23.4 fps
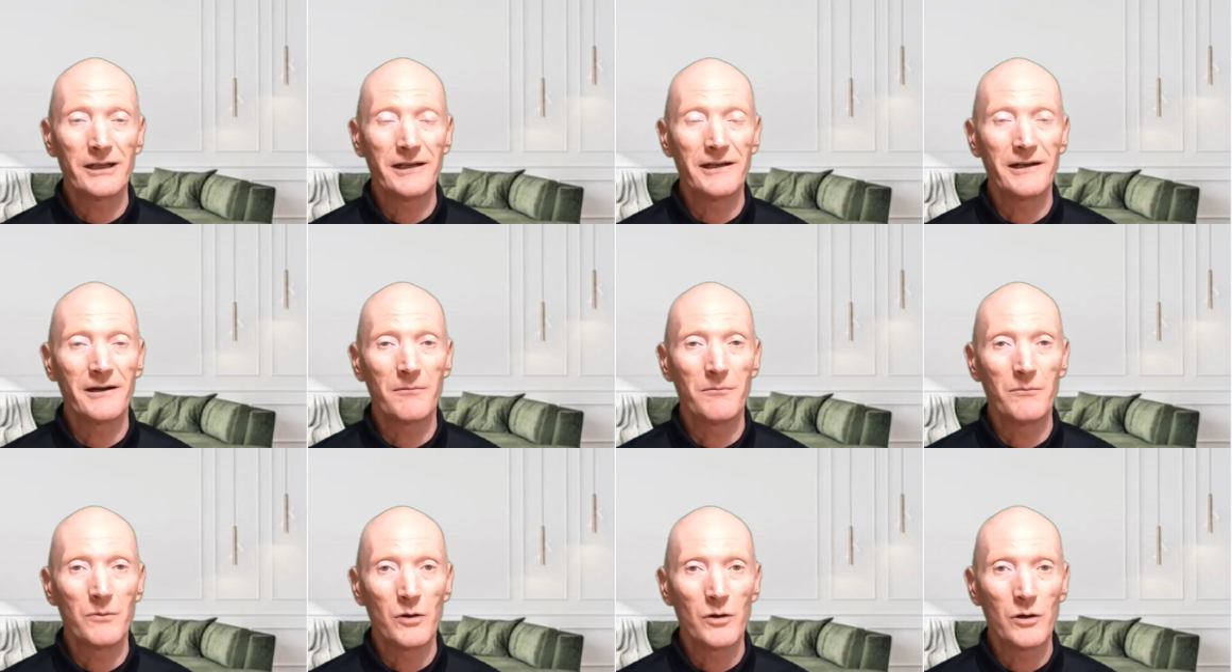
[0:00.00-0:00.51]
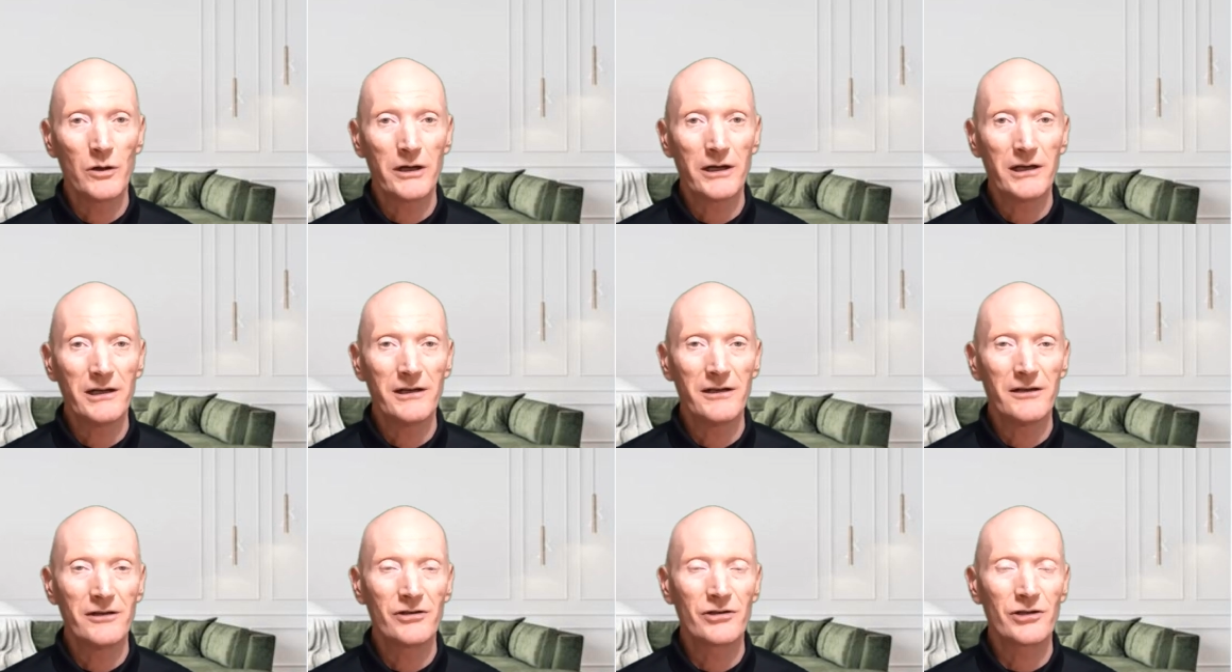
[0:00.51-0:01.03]
getting a
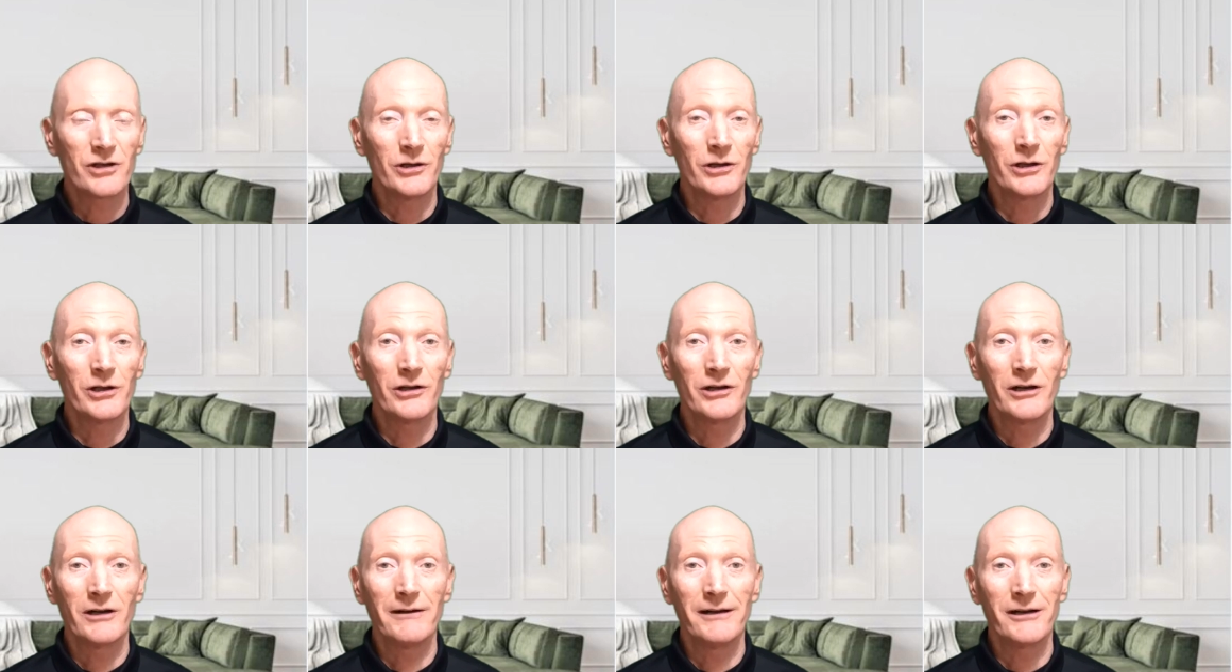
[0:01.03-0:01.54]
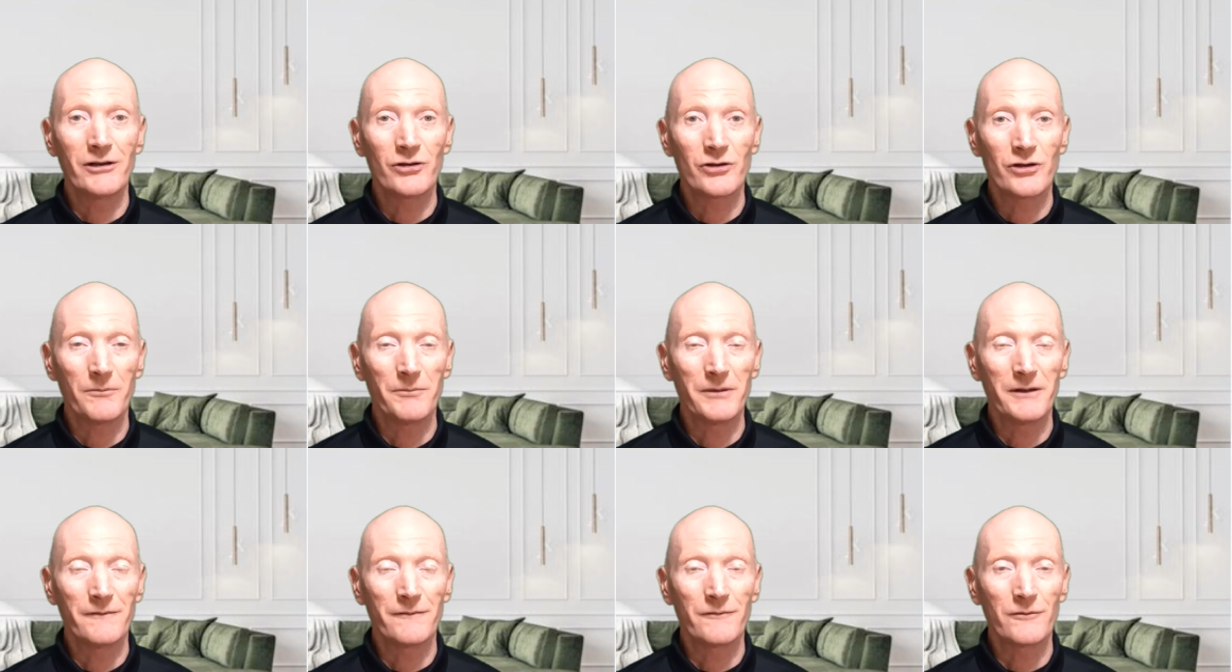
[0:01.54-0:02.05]
mortgage, so you can go out
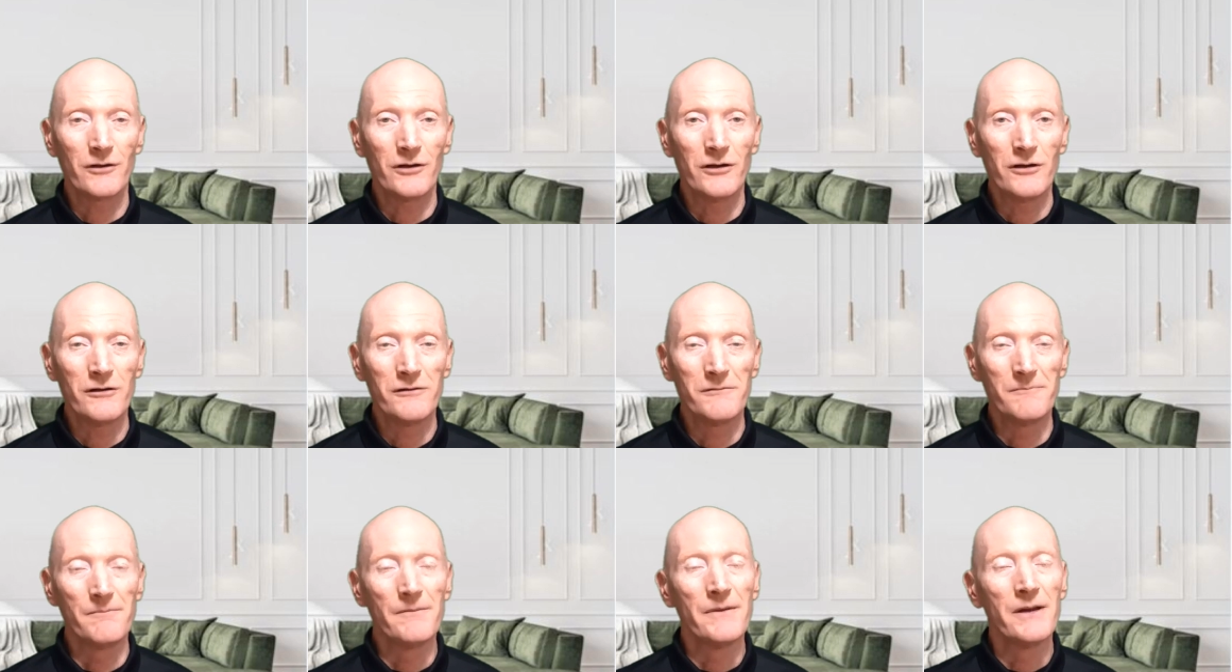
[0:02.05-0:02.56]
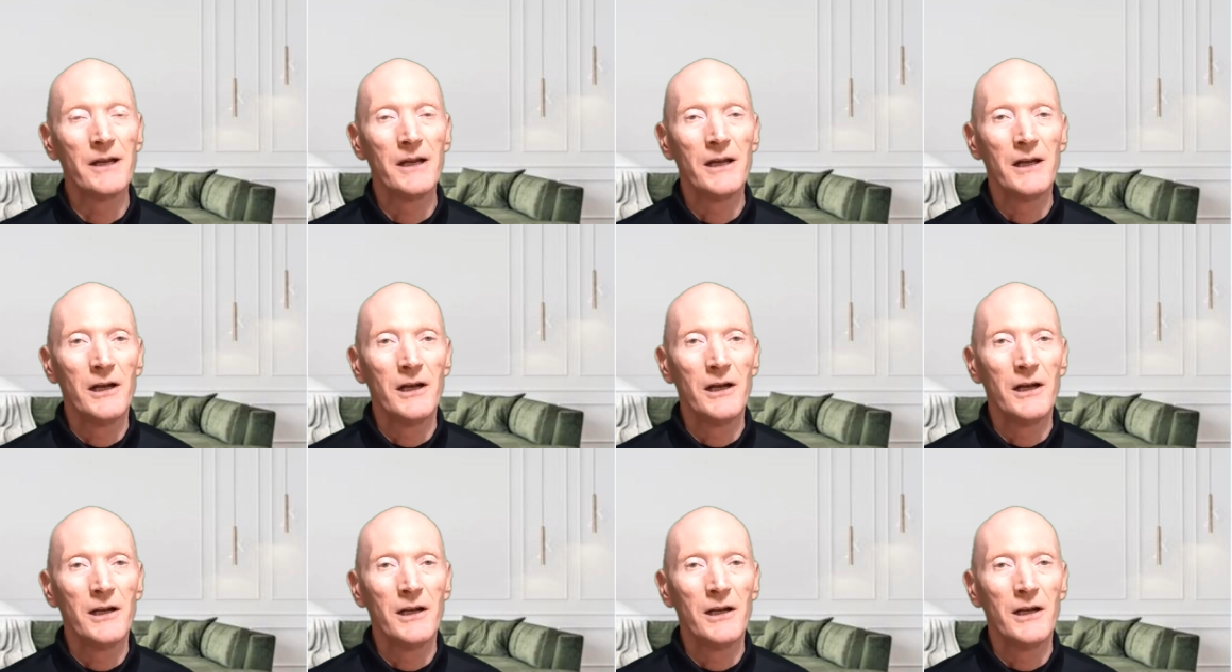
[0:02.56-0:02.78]
shopping for a home?